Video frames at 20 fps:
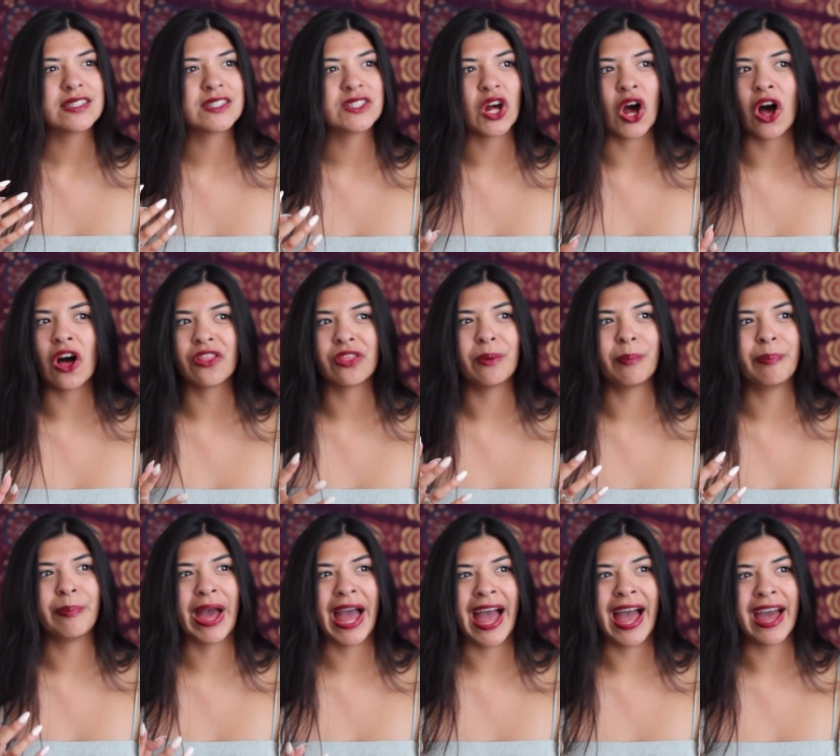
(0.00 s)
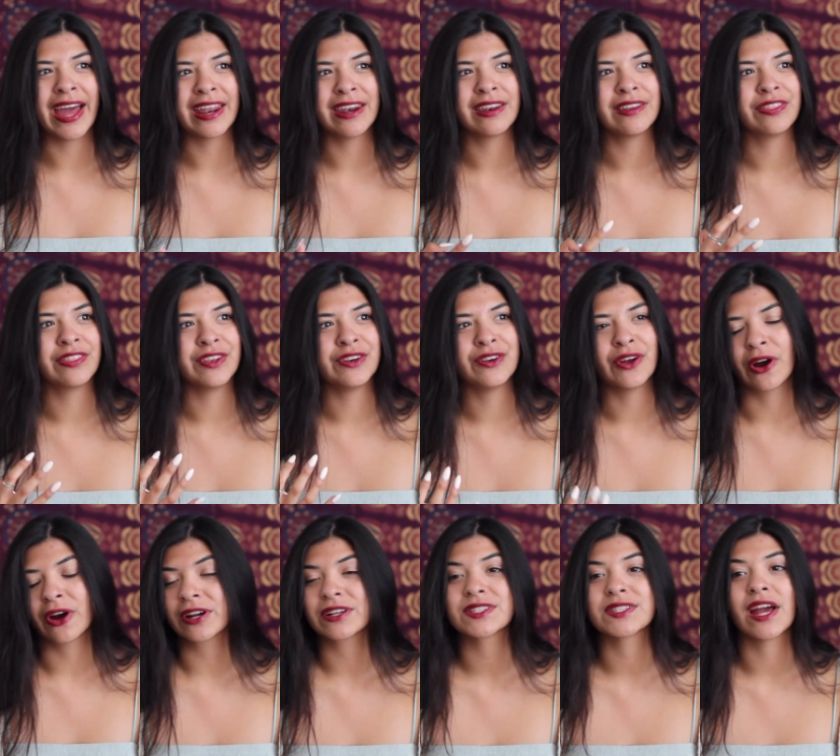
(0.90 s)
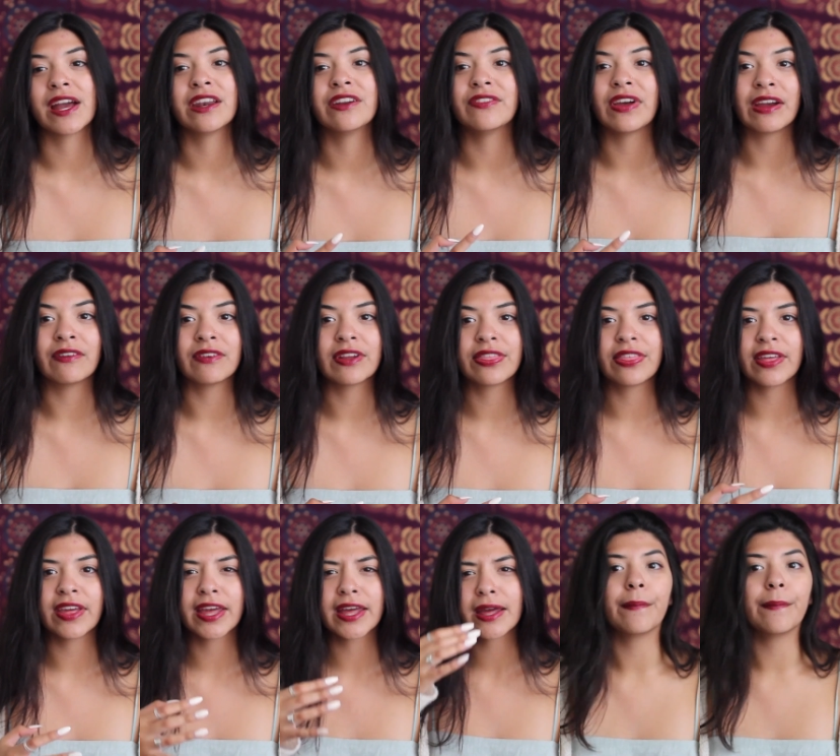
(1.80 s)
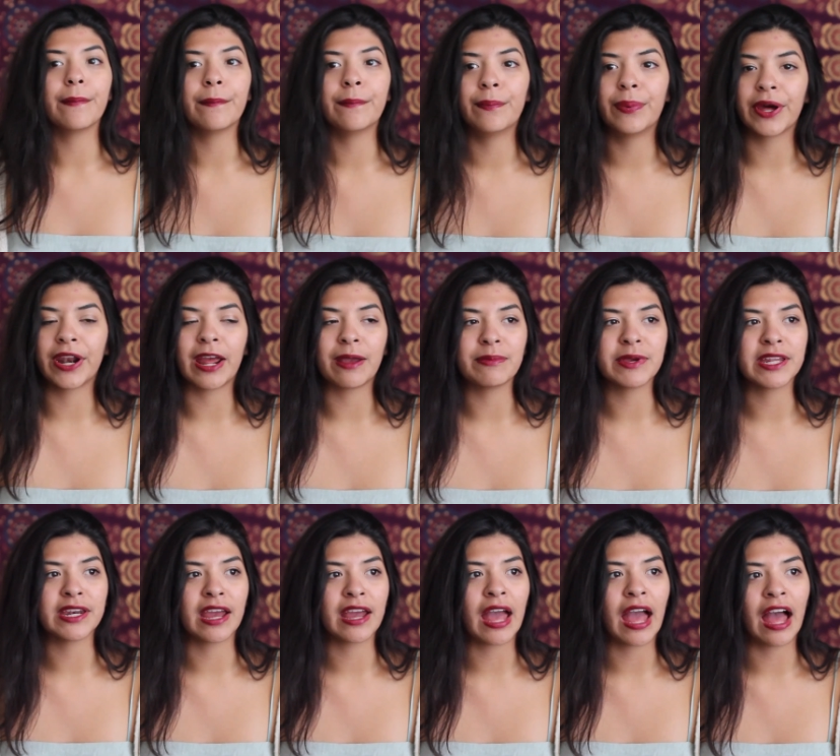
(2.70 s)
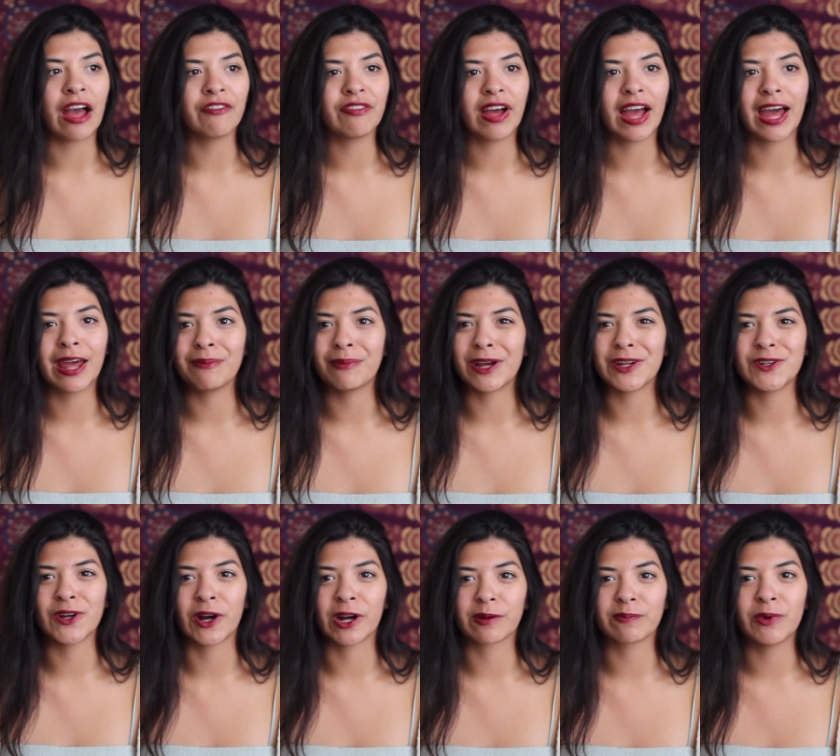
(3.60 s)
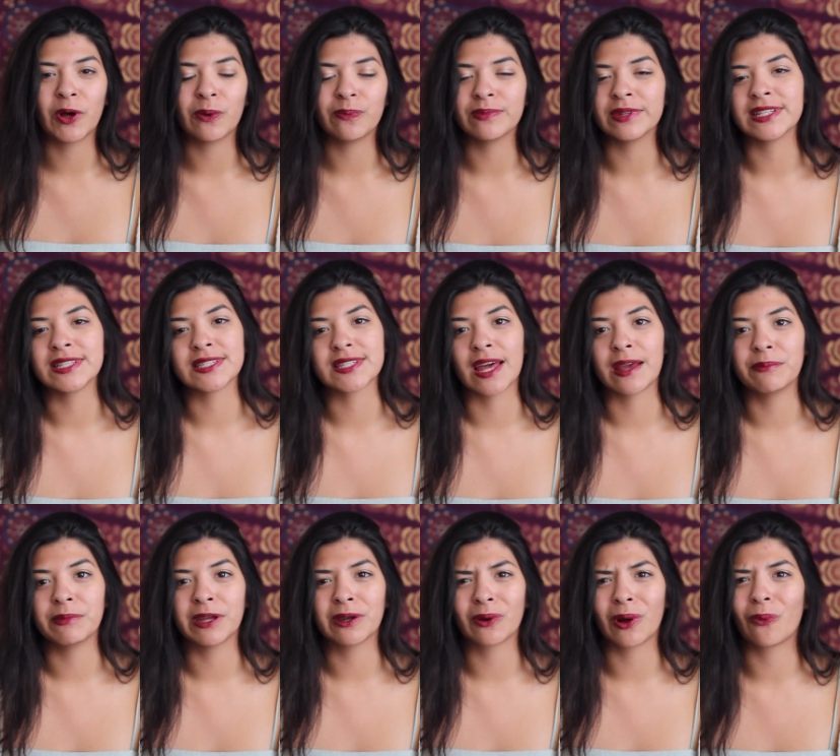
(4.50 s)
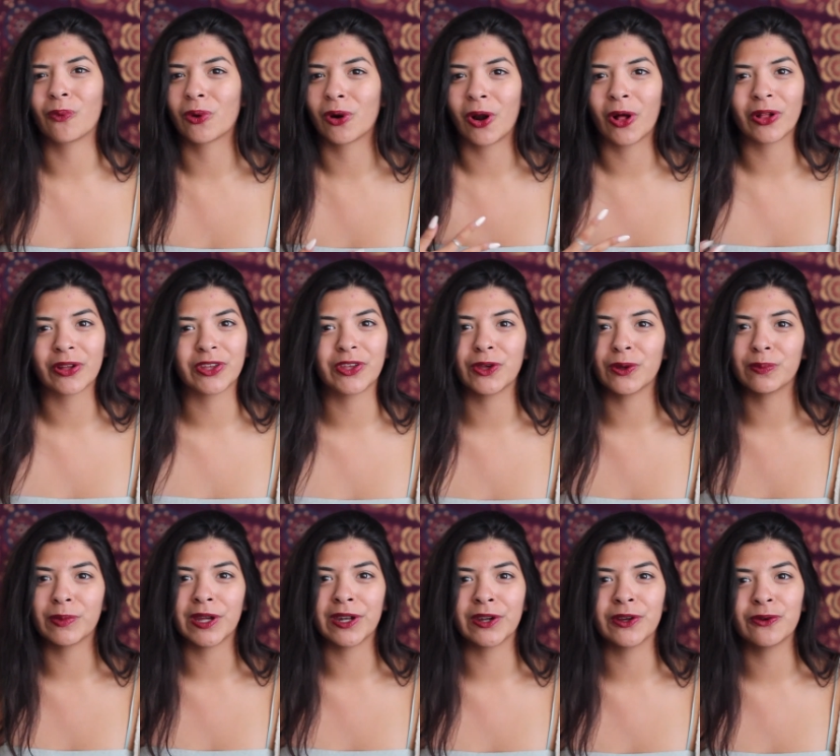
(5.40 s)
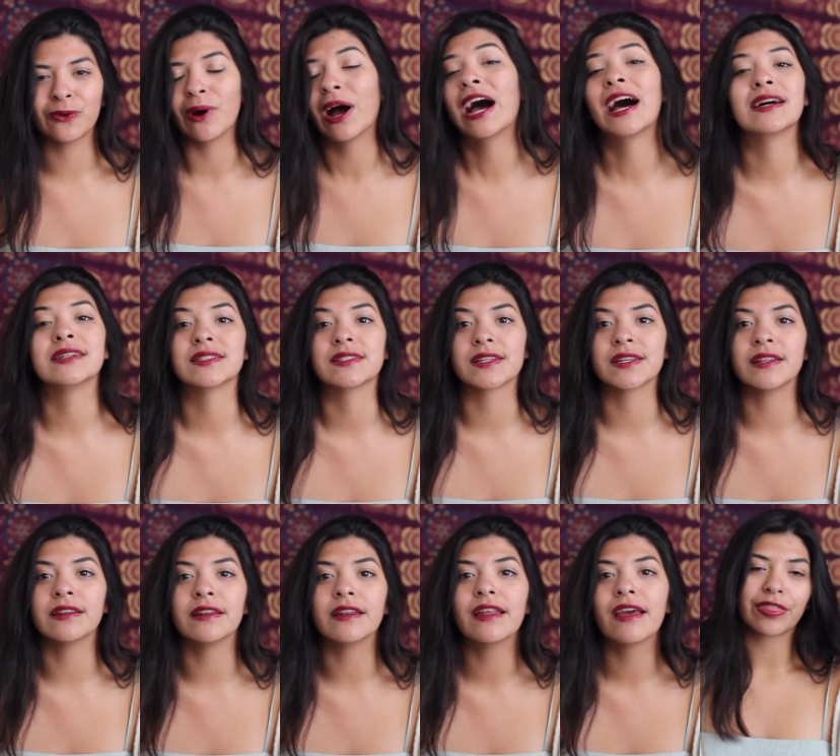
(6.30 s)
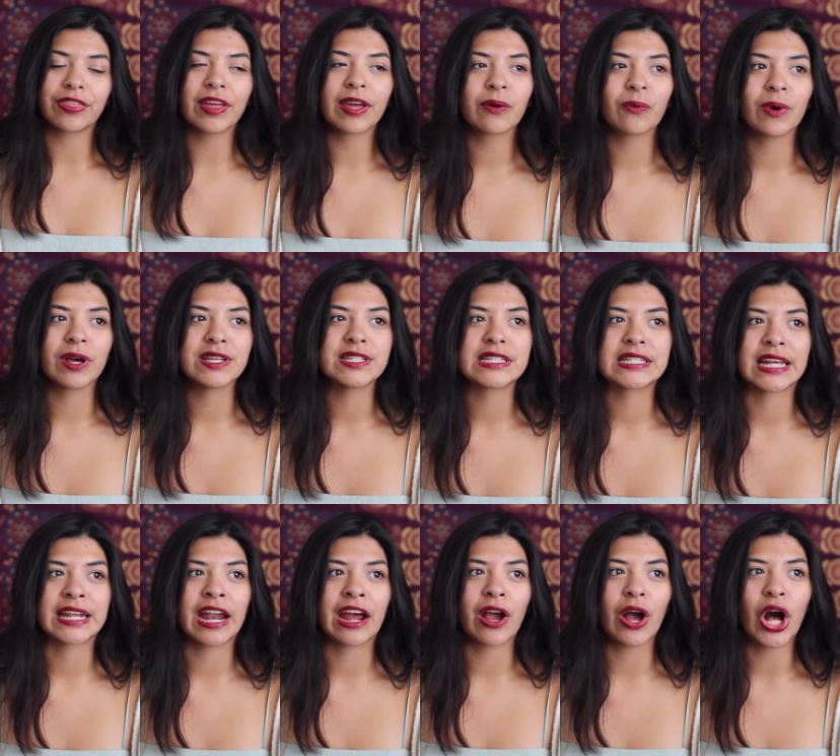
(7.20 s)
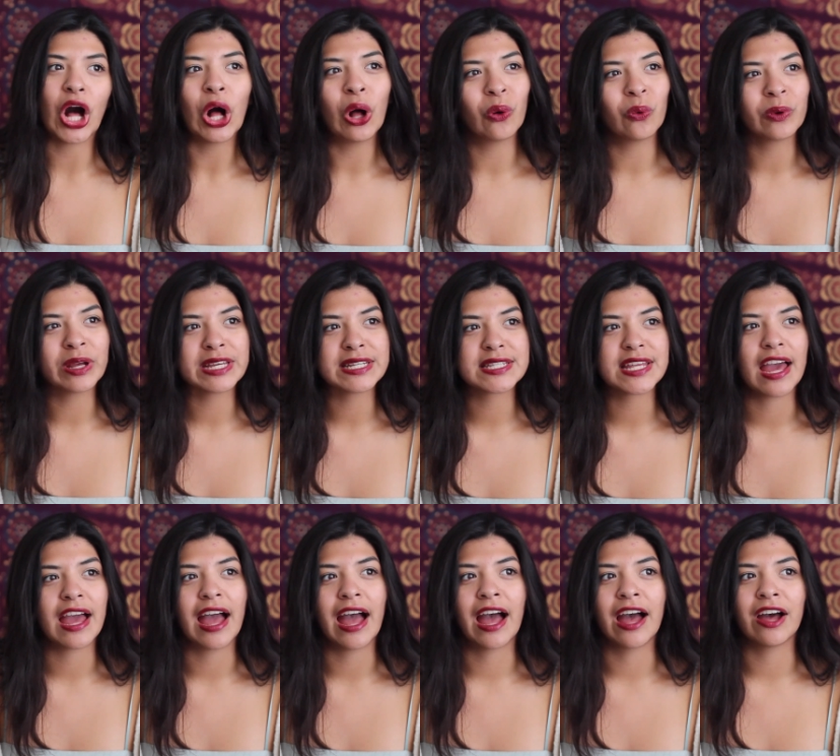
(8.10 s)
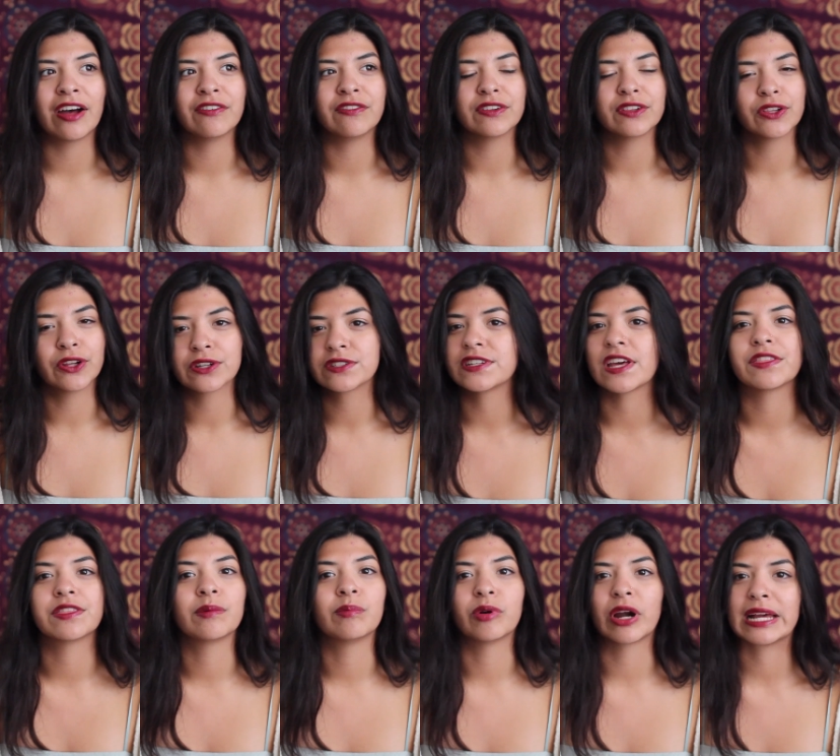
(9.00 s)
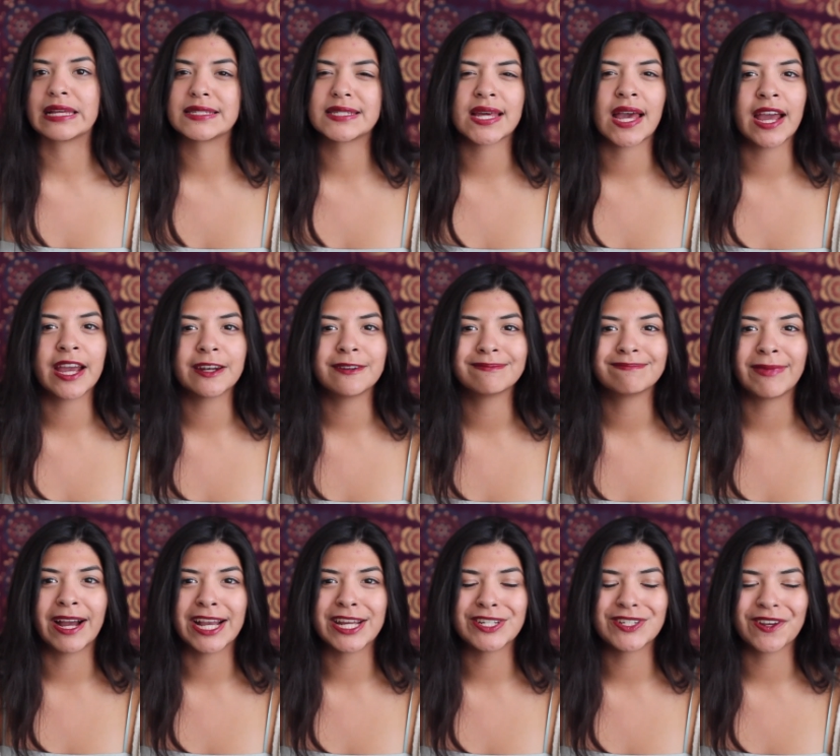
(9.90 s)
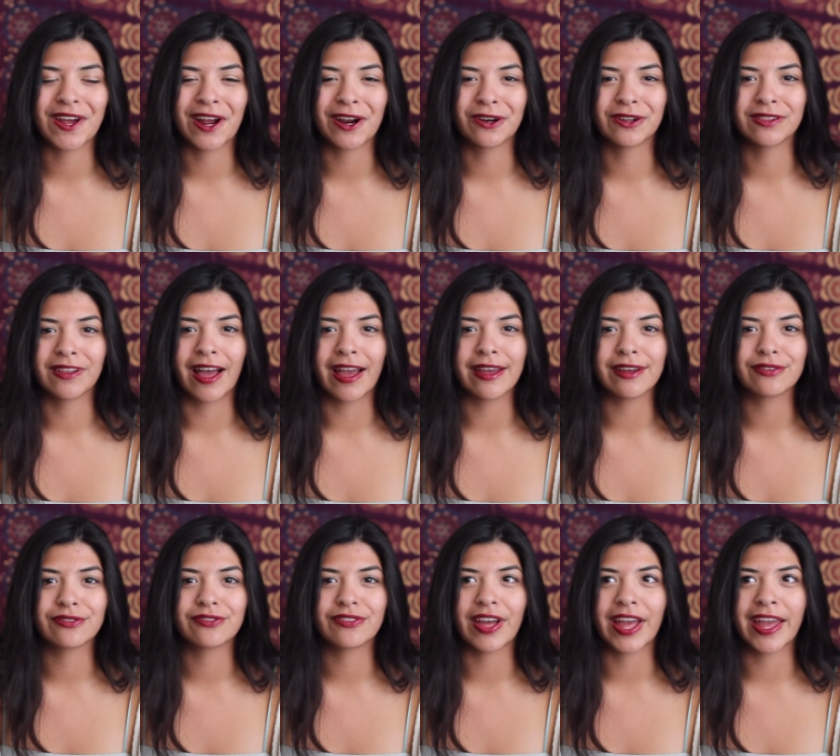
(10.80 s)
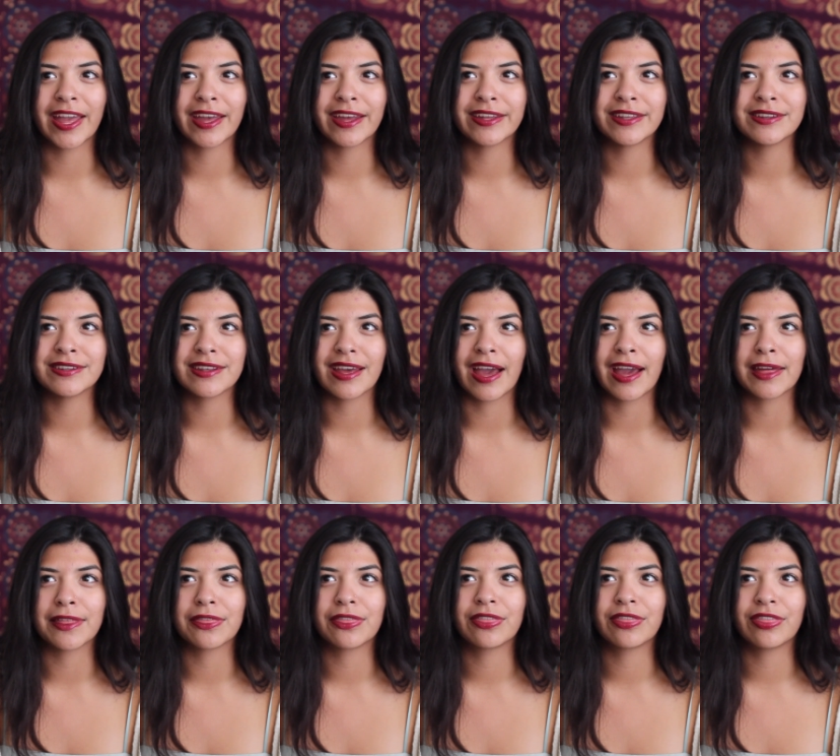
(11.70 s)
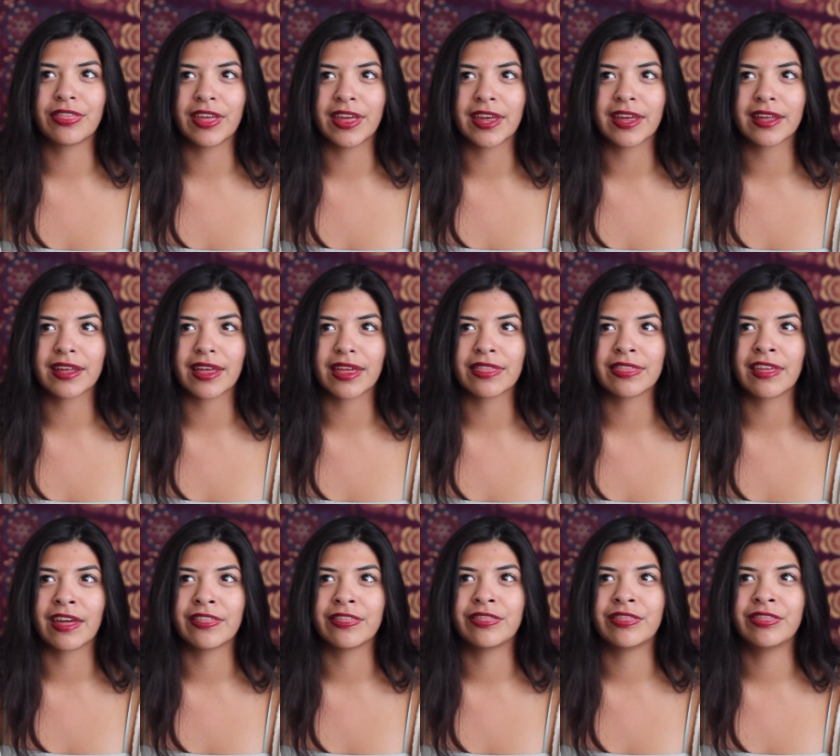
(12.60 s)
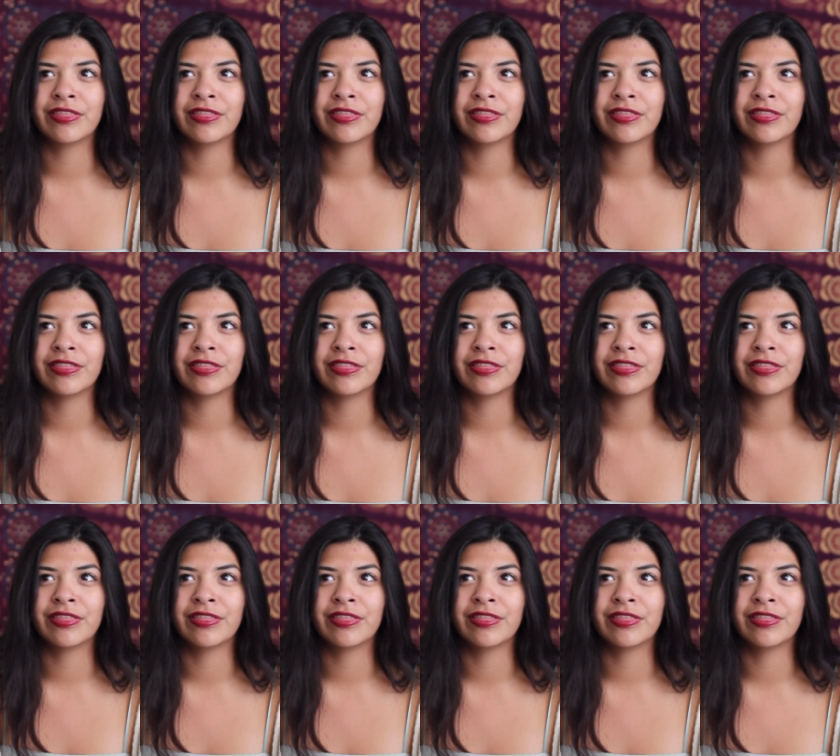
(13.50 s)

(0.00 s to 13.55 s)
saw the bad, the dark side of everything. But I mean, I have had my dark moments. I mean, we're all human, who hasn't? The thing was that I always have looked at the bright side my entire life. And I think that